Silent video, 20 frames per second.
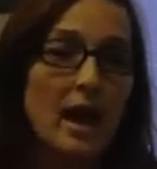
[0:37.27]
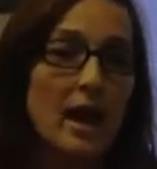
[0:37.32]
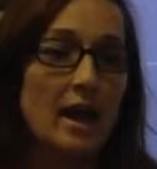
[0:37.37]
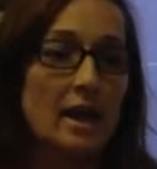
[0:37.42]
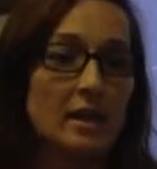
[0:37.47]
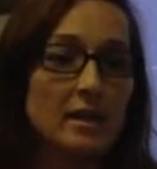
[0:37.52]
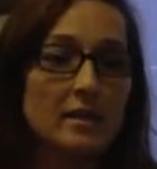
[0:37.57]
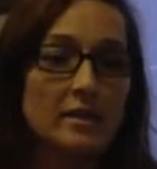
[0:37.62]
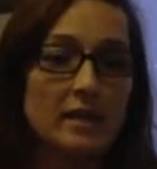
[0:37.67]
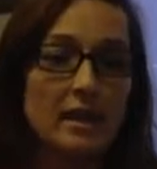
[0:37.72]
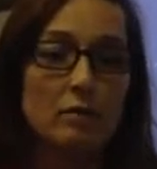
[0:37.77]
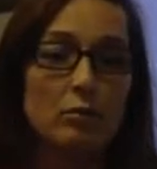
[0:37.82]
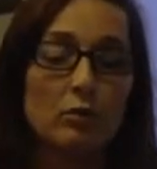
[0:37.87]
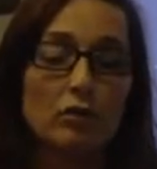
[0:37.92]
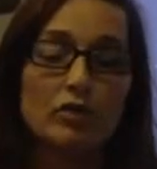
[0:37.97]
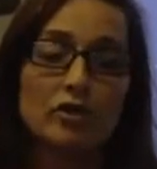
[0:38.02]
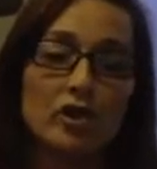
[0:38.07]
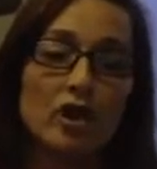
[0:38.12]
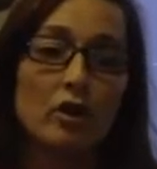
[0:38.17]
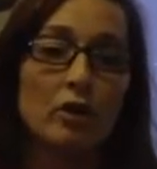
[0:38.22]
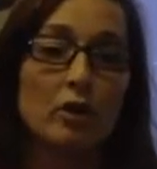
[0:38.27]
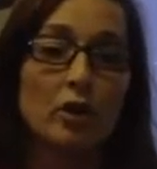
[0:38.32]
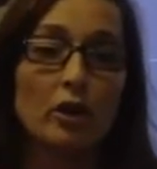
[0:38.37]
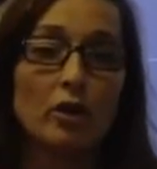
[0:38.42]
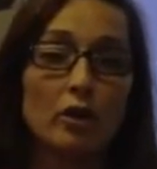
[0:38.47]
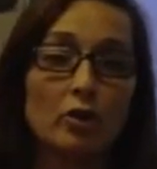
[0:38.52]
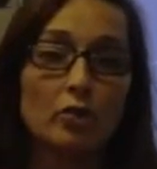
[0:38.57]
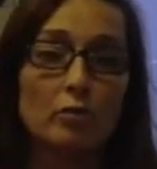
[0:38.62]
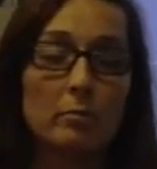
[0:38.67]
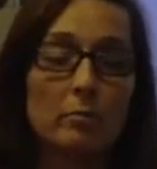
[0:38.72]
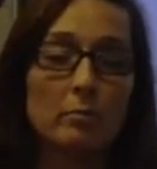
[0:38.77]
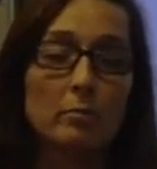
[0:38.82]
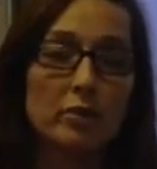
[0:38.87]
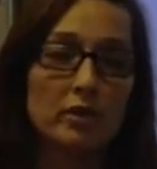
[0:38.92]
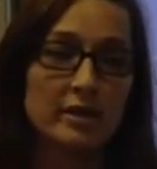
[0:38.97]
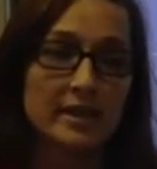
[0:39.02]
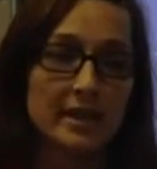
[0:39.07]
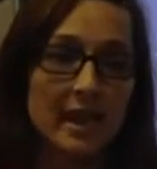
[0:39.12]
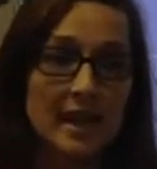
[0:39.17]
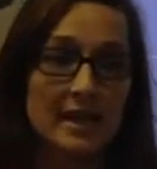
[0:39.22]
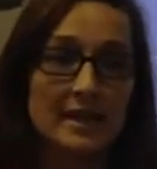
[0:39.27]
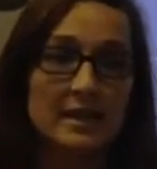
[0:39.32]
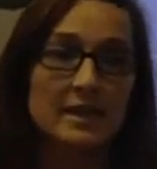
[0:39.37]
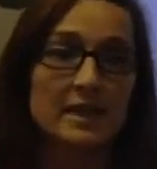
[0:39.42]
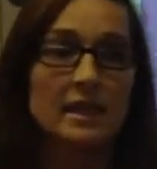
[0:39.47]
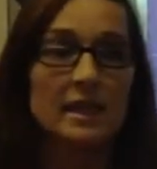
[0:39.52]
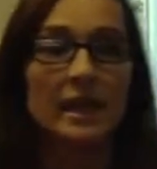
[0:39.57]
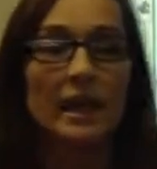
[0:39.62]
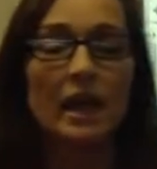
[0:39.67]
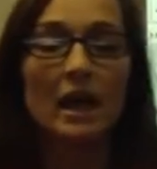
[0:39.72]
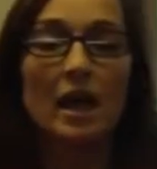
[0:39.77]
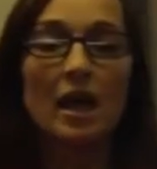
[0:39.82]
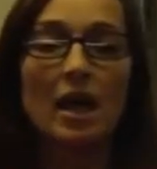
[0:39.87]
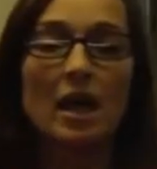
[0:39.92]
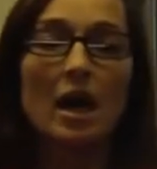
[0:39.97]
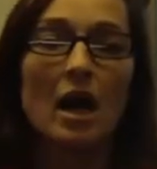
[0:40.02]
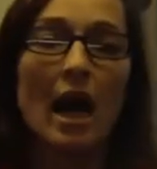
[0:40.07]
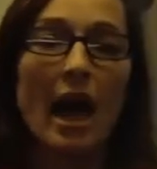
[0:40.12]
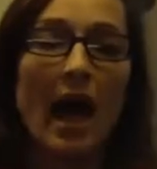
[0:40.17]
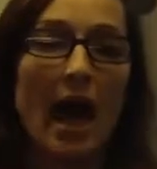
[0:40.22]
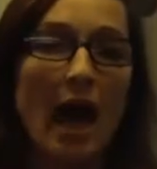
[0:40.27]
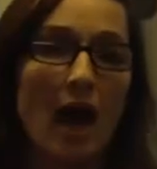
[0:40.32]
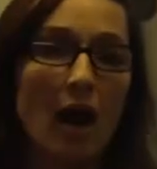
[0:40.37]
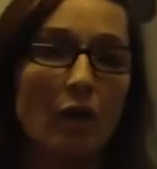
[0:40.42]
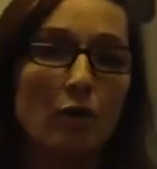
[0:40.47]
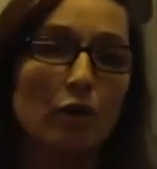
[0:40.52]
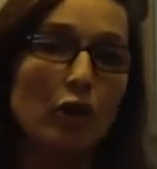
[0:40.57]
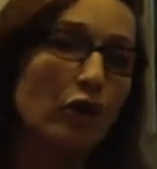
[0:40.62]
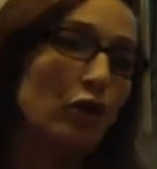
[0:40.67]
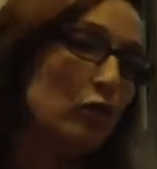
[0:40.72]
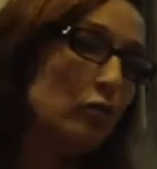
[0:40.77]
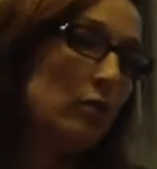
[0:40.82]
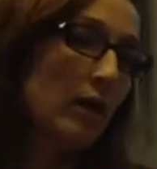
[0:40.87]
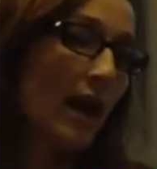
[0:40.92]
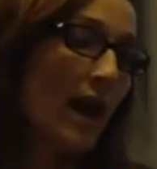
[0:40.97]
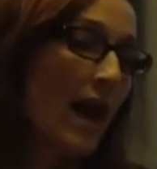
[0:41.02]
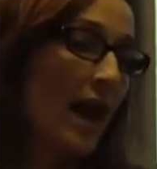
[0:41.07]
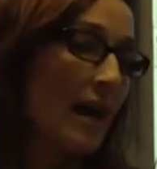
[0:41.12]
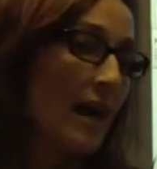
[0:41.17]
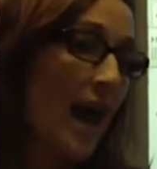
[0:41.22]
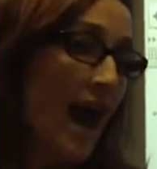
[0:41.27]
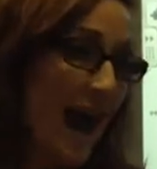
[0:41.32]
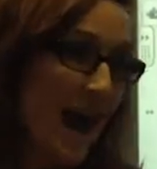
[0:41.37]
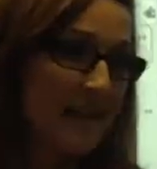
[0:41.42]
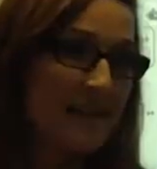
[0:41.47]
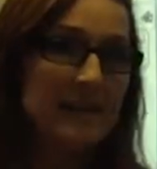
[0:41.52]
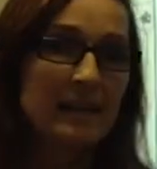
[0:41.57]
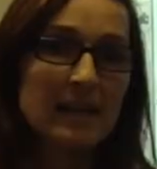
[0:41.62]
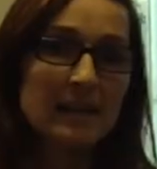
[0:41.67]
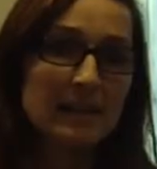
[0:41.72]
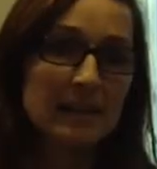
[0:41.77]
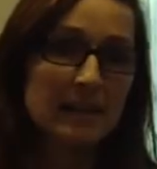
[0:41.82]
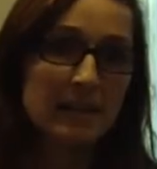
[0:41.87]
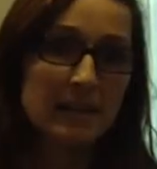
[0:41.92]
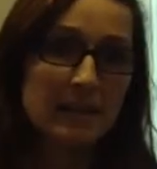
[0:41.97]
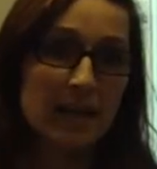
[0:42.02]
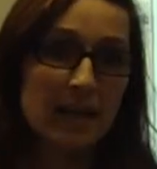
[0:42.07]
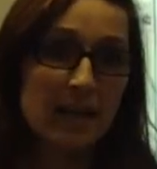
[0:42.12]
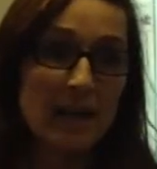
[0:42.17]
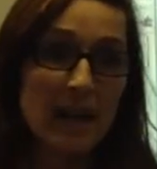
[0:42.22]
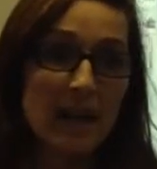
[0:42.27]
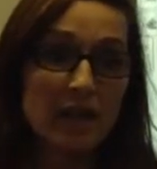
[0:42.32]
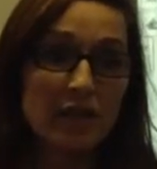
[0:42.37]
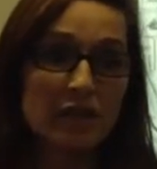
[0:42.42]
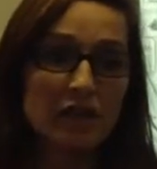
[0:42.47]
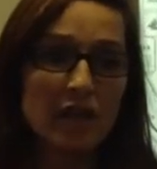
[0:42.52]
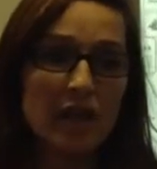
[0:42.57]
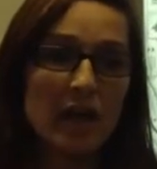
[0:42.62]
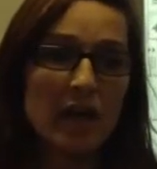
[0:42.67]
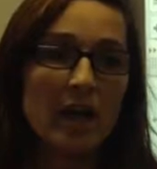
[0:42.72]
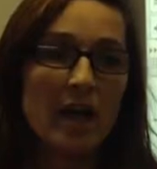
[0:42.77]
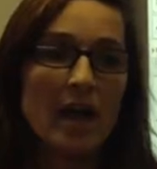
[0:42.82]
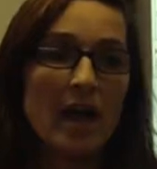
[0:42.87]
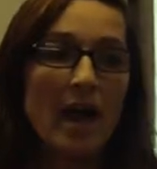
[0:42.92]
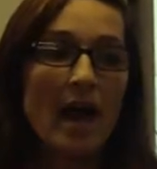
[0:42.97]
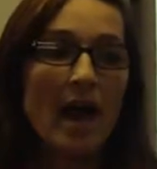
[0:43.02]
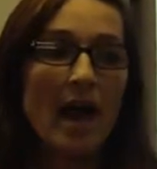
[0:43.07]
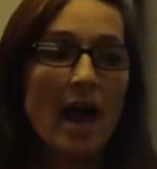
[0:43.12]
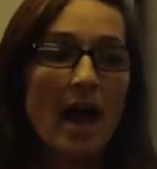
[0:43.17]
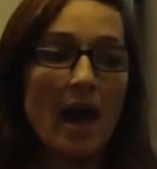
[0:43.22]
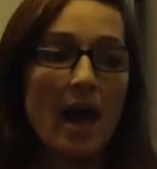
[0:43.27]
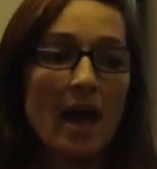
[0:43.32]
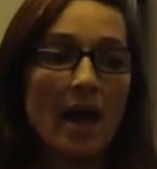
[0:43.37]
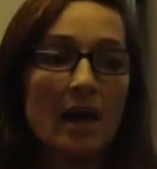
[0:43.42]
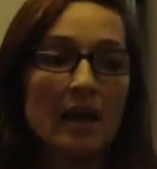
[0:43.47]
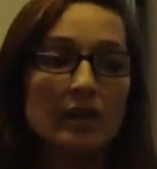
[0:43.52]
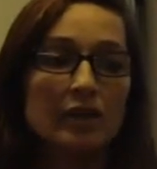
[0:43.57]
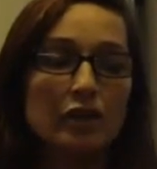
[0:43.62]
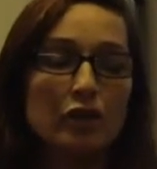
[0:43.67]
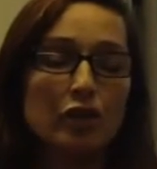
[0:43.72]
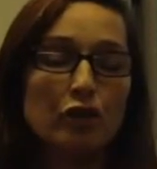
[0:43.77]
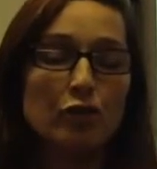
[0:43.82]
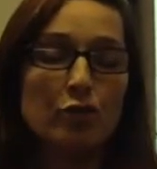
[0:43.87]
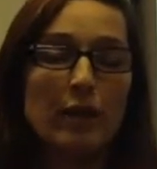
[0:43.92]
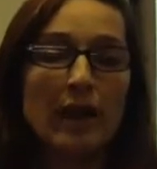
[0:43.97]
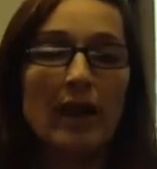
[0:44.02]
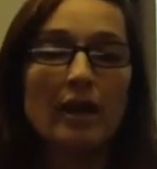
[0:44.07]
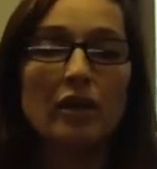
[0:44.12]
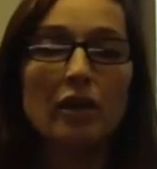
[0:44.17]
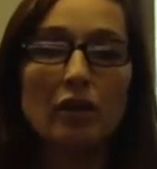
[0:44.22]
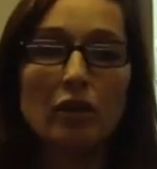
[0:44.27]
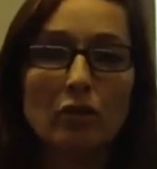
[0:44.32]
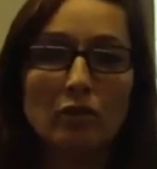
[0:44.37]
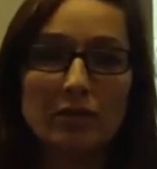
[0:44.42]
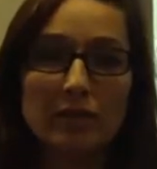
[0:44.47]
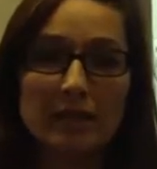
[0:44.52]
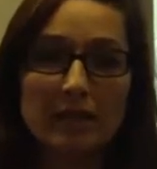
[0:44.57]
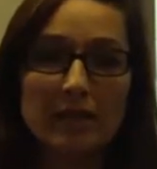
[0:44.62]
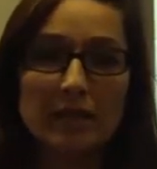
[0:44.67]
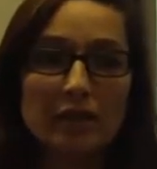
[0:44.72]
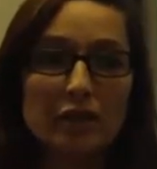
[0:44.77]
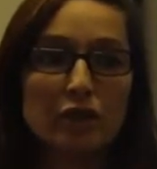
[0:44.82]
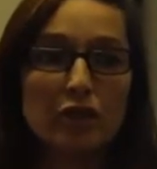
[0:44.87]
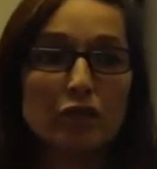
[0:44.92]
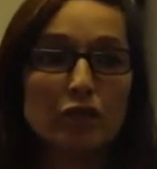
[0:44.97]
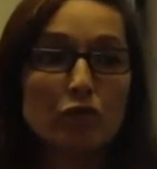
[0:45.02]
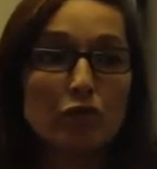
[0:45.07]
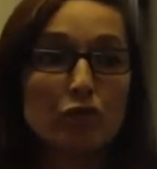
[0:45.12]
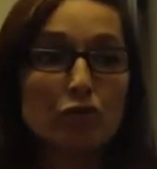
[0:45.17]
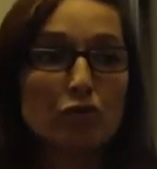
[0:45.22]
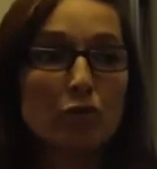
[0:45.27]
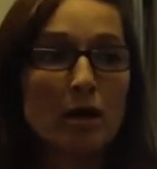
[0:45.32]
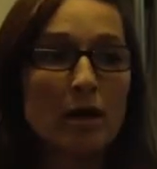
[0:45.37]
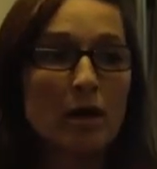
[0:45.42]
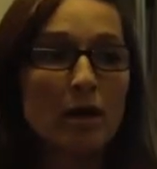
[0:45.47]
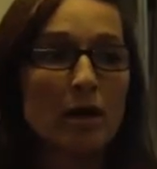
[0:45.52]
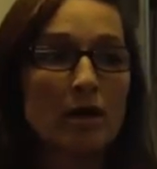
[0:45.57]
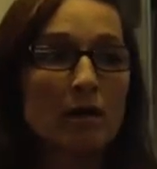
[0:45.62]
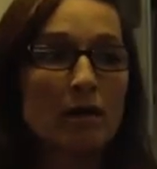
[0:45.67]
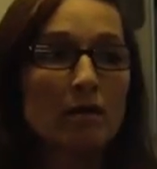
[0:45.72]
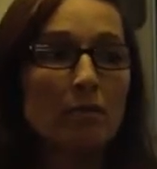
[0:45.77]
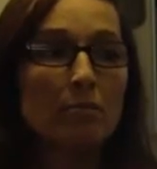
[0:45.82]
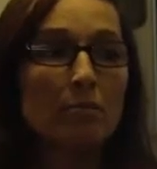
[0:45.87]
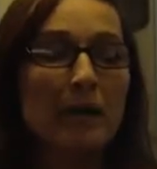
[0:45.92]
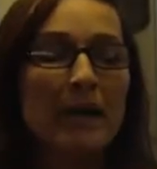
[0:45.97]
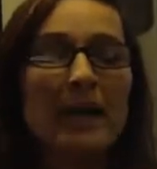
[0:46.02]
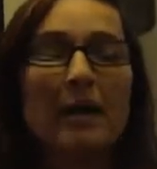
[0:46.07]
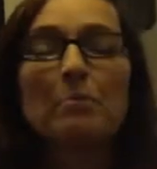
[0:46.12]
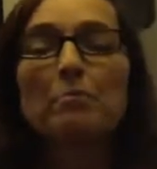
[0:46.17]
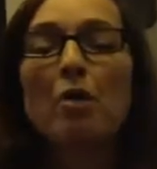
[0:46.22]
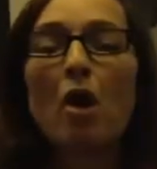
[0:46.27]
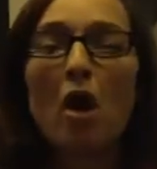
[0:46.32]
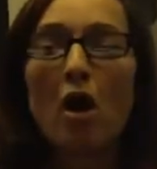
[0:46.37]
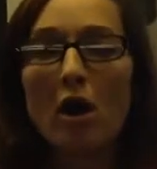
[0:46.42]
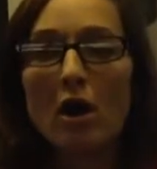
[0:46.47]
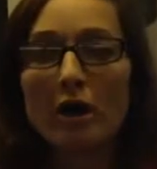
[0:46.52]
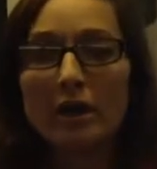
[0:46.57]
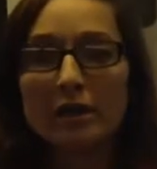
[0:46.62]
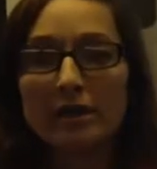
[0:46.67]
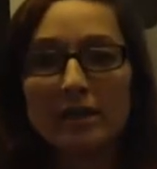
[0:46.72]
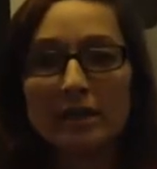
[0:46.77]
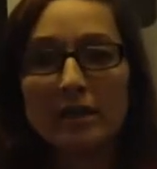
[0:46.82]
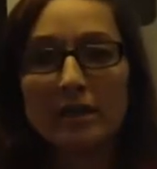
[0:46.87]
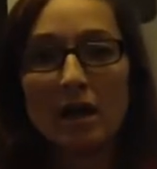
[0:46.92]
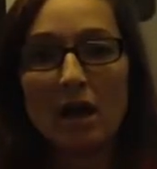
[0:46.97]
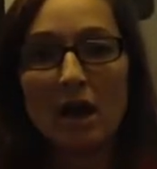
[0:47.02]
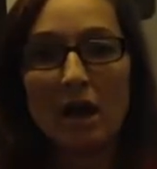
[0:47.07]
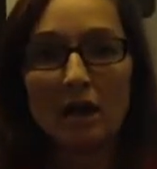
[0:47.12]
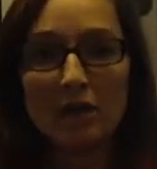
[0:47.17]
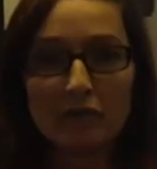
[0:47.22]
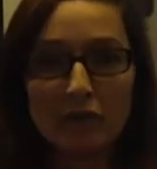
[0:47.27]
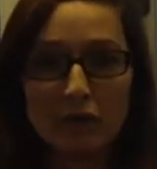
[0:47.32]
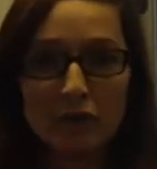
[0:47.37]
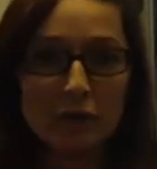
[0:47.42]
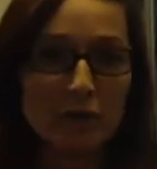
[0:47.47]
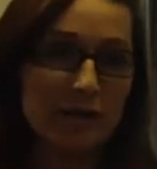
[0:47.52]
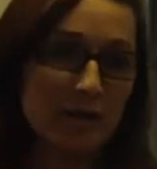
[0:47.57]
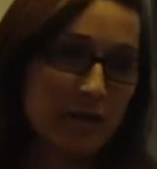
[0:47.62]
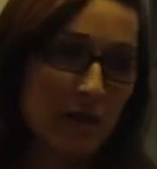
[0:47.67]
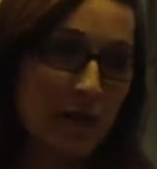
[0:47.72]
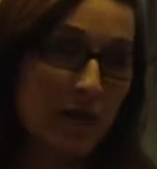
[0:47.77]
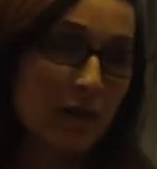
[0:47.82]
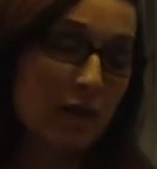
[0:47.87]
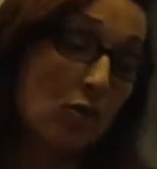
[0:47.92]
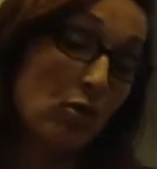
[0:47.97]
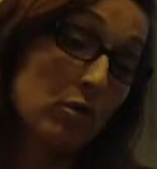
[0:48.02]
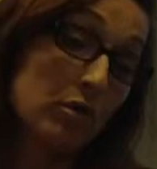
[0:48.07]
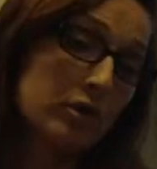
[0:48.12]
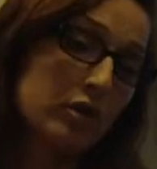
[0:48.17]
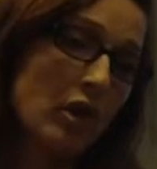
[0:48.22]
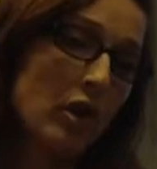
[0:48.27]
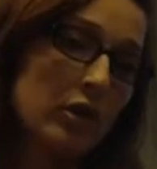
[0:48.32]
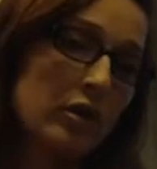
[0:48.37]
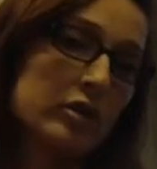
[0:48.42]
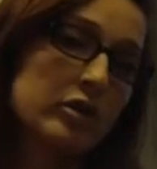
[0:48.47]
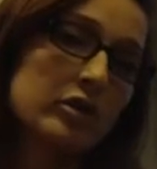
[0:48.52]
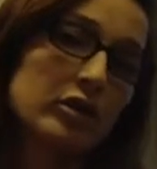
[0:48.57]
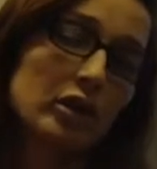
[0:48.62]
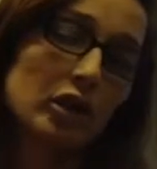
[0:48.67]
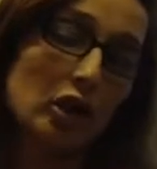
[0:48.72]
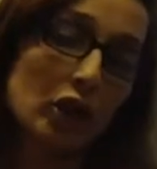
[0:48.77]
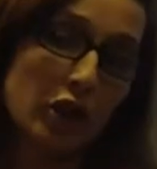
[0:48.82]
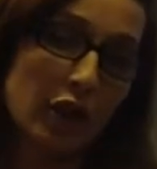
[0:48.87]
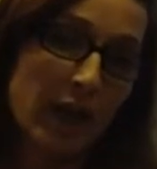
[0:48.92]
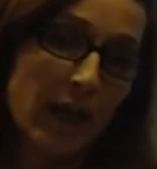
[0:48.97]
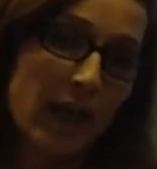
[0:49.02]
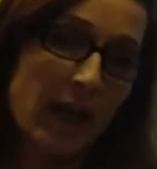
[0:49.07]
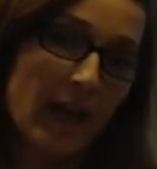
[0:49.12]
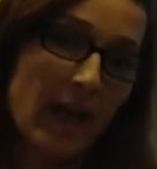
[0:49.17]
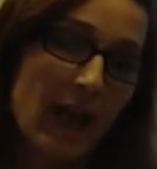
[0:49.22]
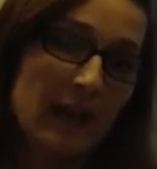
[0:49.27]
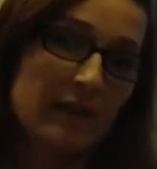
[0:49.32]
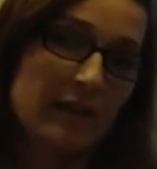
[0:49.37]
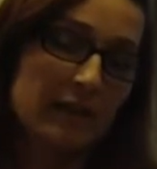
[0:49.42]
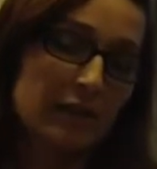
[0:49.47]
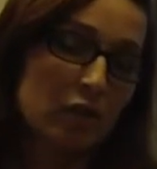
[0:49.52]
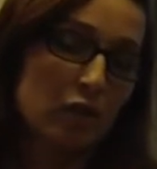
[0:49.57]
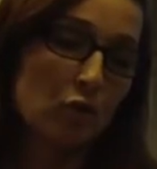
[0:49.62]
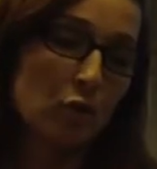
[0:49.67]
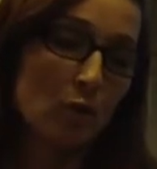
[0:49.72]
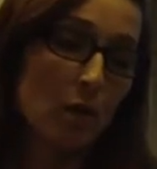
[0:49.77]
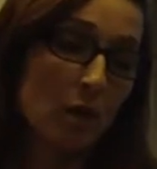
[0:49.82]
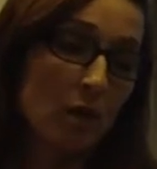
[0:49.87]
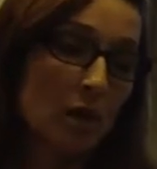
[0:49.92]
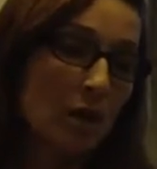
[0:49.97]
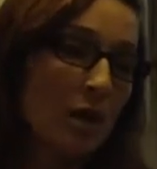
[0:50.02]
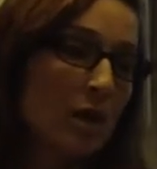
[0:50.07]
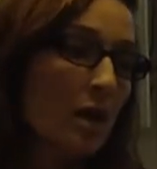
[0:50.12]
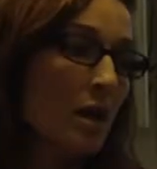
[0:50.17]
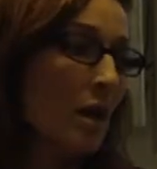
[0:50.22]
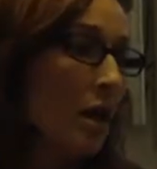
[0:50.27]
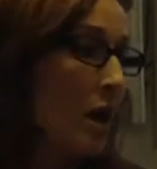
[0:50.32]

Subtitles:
and it will show you precisely how you can access this technology and you can use it to be a part of your son or daughter's learning at the school.